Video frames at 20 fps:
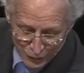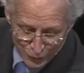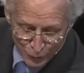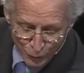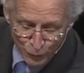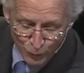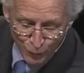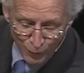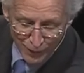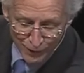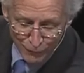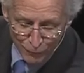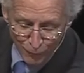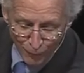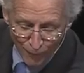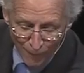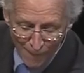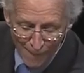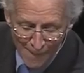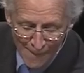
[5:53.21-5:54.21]

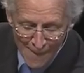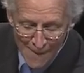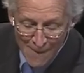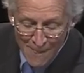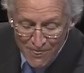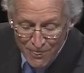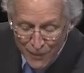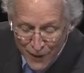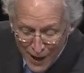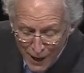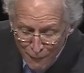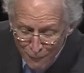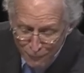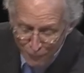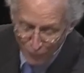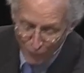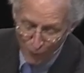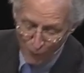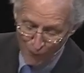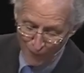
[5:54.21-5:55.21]
2:24.
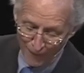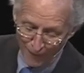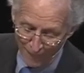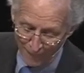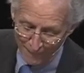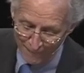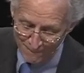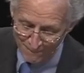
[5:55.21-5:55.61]
Therefore,